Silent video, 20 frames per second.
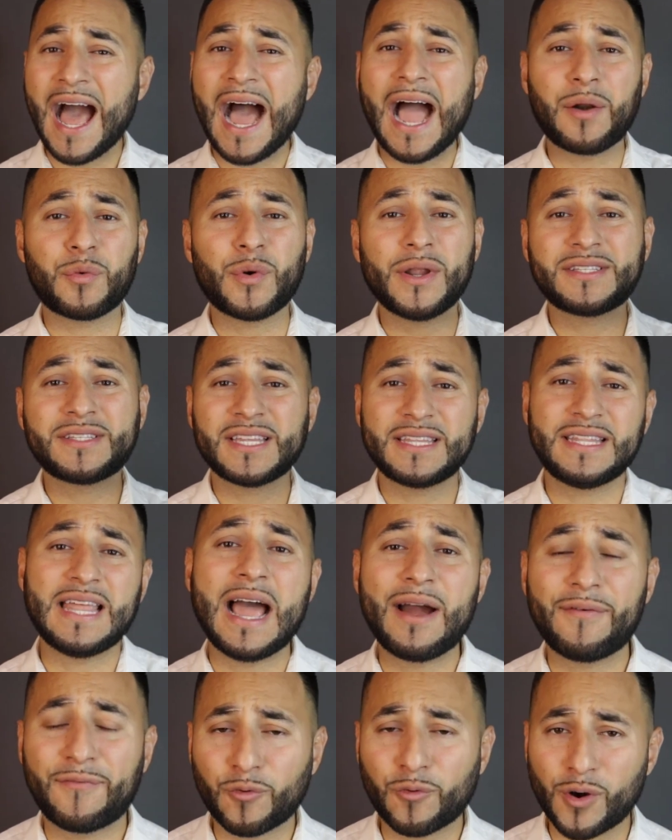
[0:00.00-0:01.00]
I rented
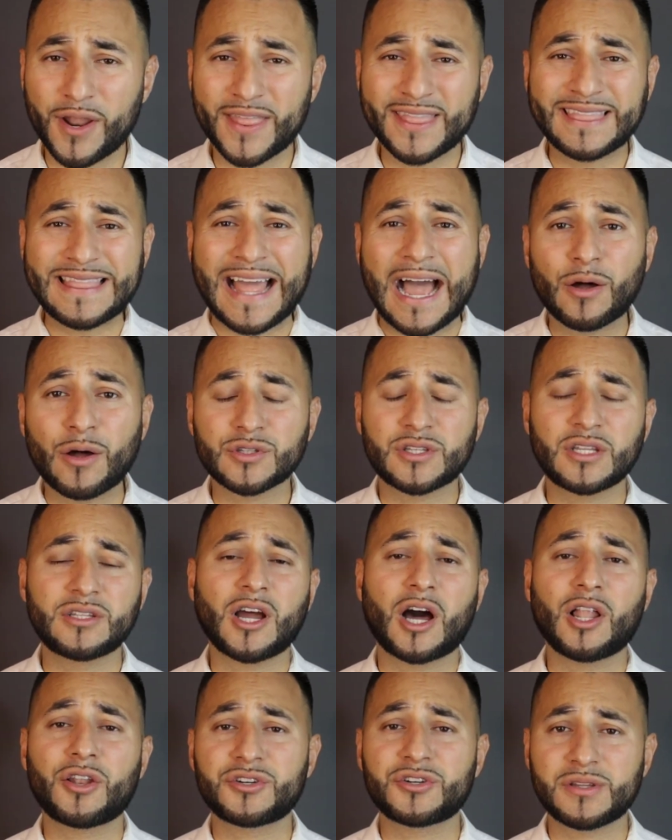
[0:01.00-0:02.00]
that for
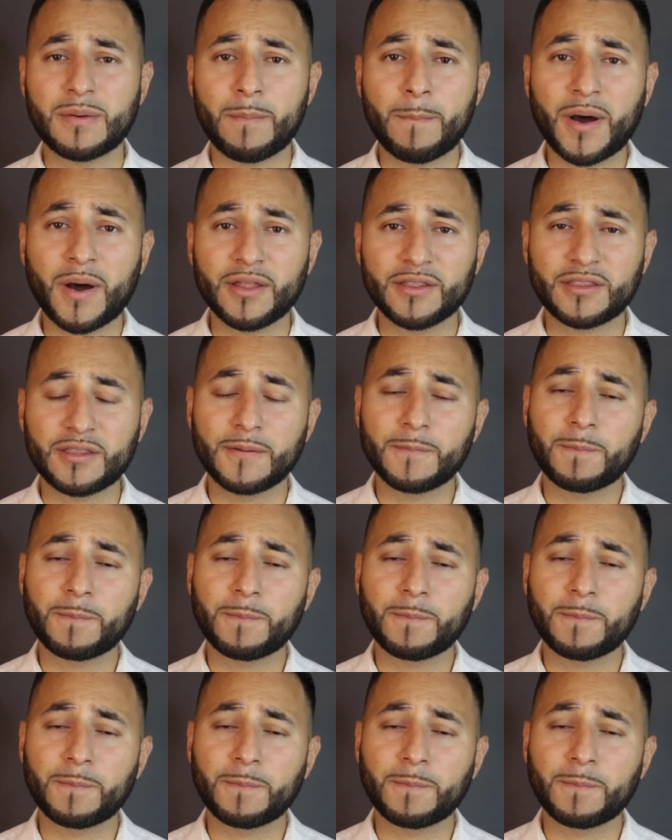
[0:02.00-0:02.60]
$1,000 a month.